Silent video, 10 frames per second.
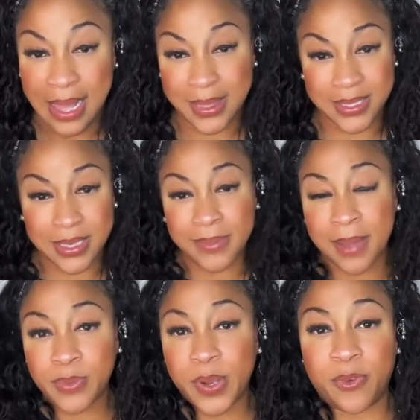And then
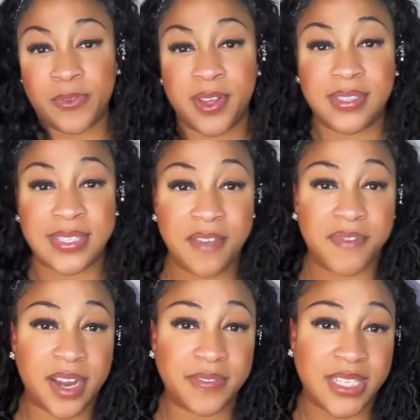sometimes we don't feel
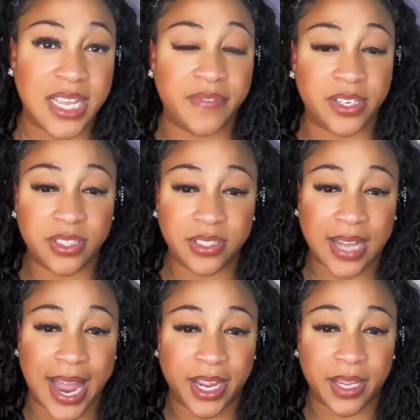safe enough to even
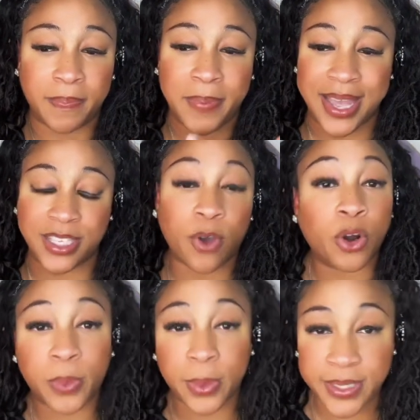like be as
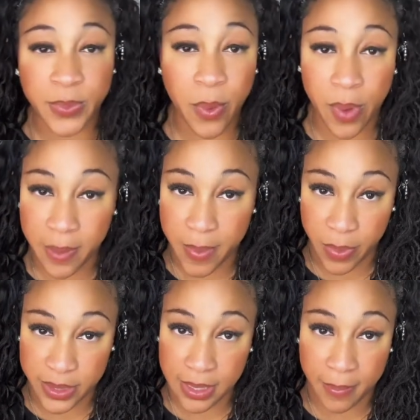vulnerable as we want to be
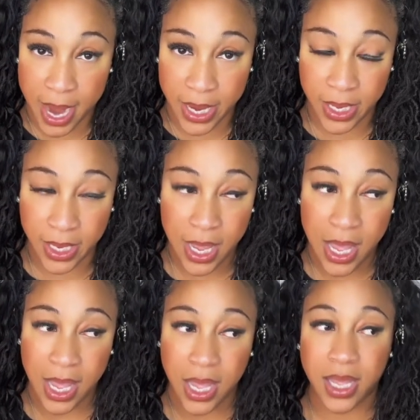with somebody.
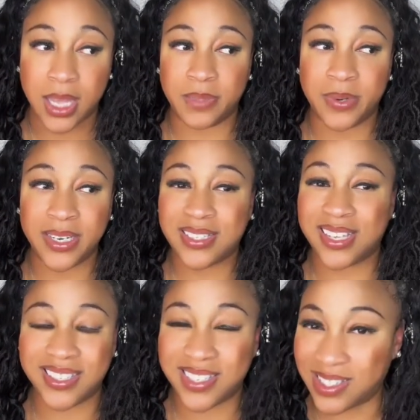Because we're
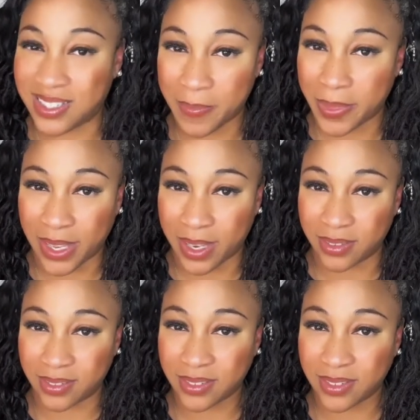sensing
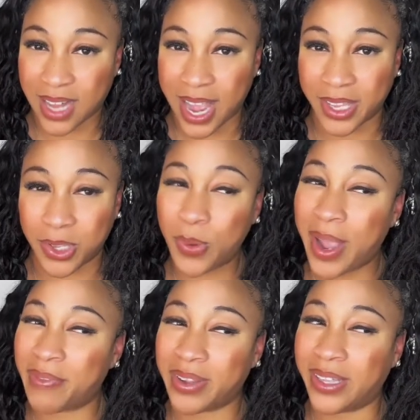something like you
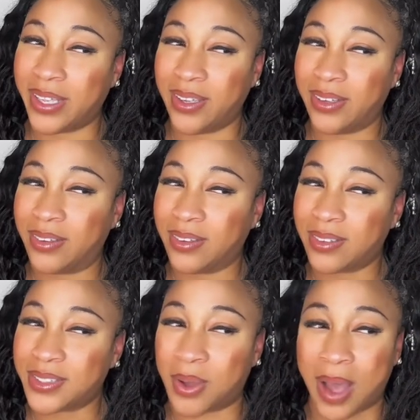ain't really,
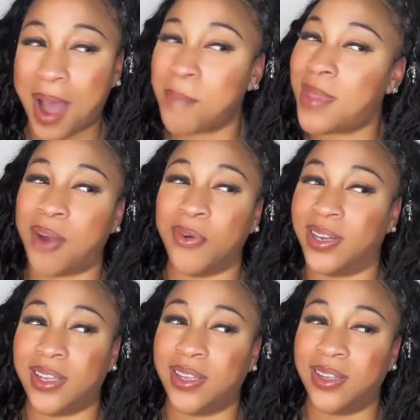so I'm not
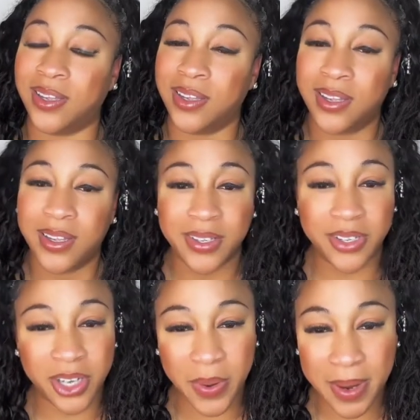really.
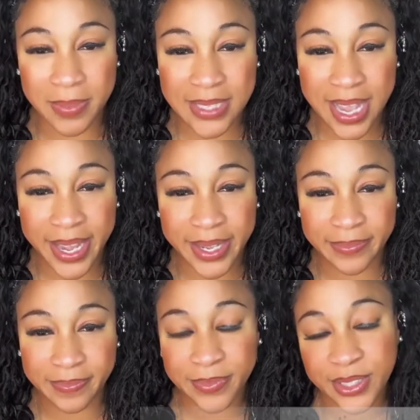You know what I'm
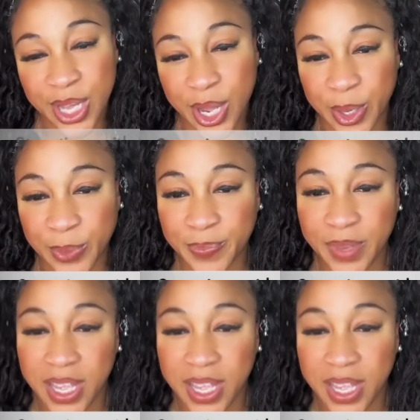saying? So